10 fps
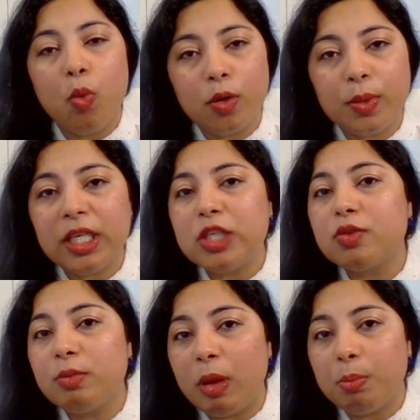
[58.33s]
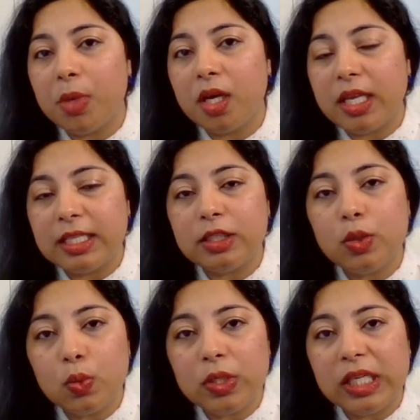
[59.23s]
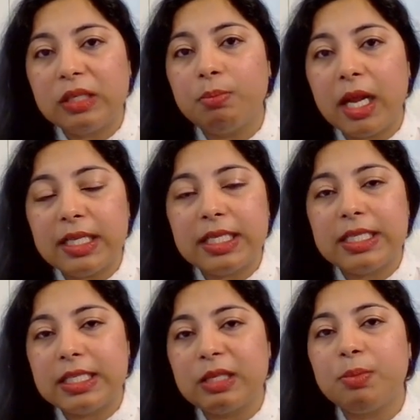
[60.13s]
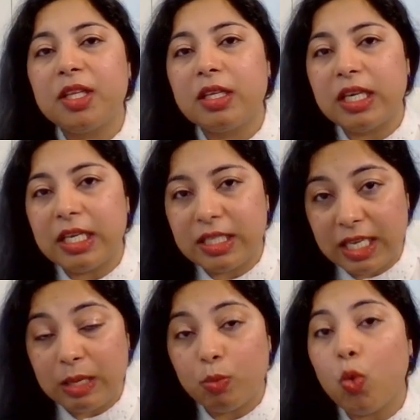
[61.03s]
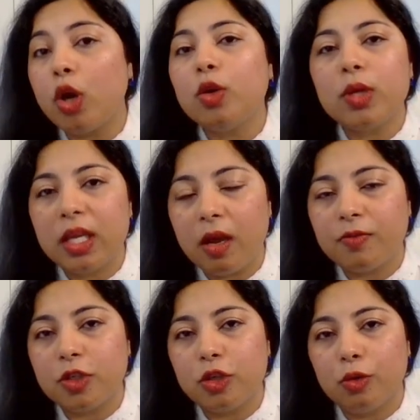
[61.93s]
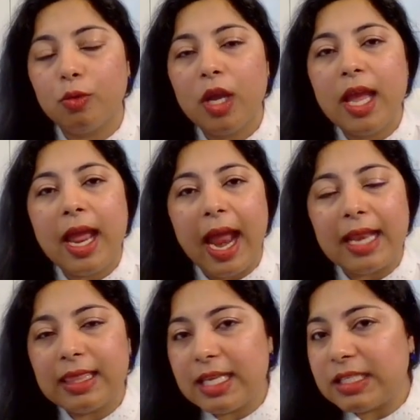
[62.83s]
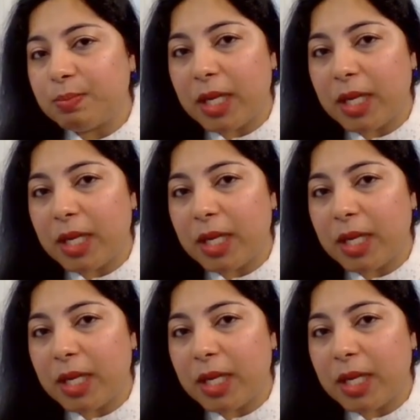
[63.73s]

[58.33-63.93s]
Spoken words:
what we need to remember is you need multidisciplinary team who are looking after you. And this